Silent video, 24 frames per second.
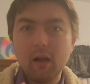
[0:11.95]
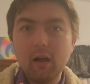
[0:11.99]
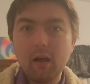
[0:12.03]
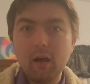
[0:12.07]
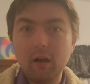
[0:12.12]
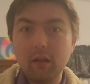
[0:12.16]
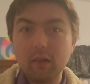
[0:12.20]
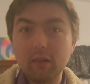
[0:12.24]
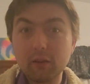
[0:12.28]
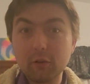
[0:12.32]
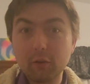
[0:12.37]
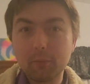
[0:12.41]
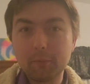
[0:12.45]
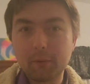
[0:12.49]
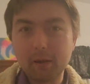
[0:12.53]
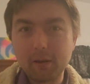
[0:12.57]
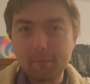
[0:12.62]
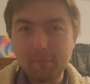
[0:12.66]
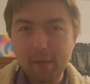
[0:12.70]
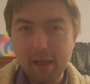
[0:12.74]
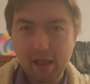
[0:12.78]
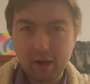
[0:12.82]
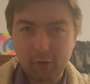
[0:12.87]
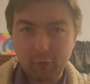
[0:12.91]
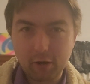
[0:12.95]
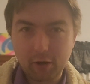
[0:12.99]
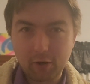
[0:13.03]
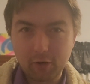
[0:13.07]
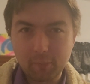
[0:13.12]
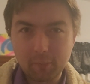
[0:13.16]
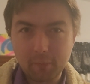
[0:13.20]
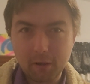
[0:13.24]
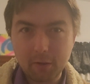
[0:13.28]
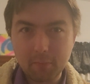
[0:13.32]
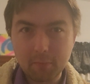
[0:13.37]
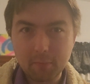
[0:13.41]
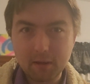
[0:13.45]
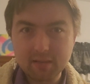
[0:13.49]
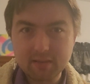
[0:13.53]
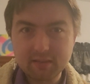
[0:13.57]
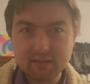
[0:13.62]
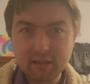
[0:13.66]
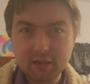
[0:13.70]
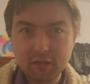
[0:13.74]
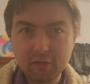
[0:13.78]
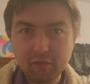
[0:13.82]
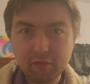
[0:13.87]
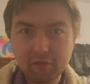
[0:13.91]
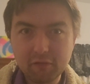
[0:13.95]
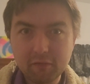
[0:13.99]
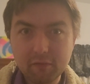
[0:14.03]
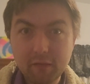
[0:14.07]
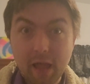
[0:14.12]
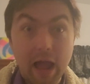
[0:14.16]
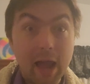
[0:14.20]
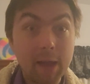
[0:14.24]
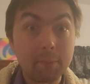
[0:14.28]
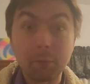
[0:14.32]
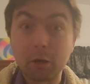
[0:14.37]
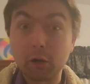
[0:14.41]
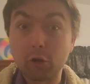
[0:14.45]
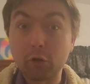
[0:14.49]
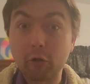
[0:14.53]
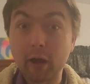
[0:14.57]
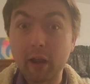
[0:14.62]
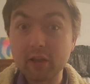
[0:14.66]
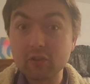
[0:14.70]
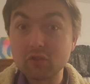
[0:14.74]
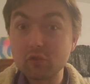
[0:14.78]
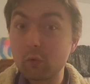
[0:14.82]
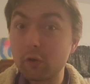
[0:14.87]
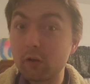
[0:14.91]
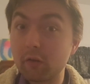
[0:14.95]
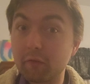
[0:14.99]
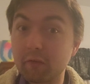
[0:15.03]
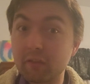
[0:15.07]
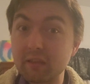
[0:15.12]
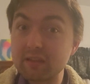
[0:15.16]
A little bit of background about myself. I'm a graduate of the